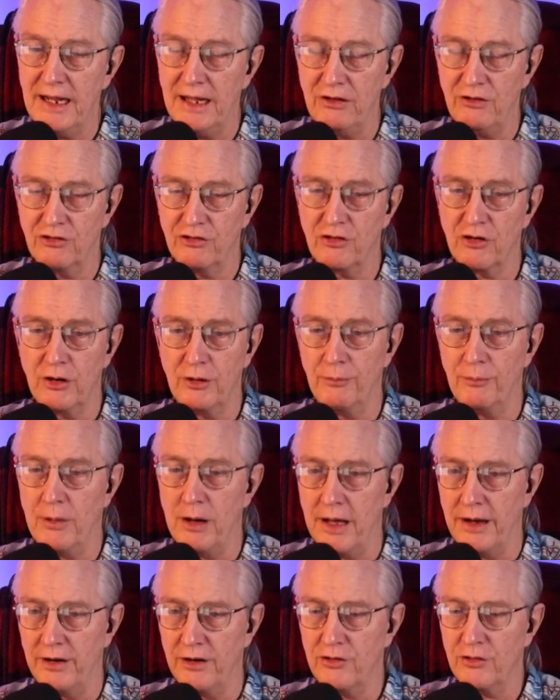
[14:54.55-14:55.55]
and start
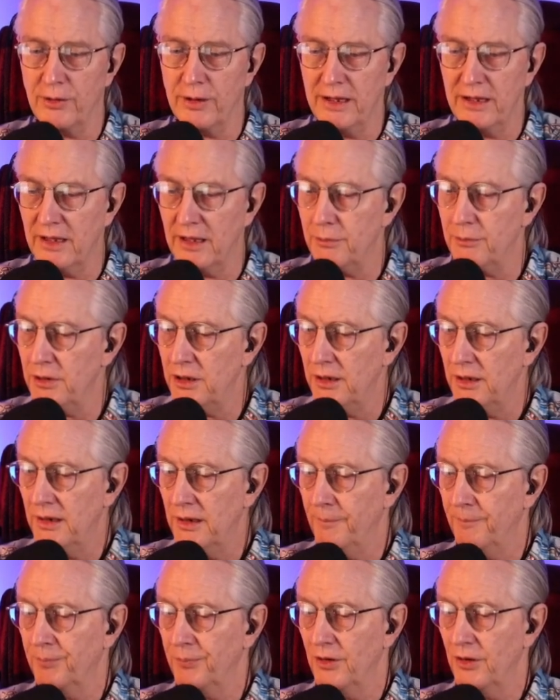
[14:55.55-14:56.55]
monitoring them.
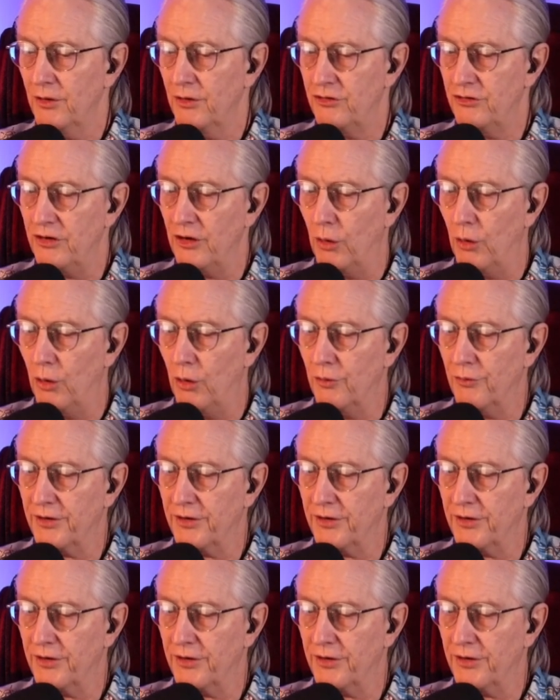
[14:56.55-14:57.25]
So over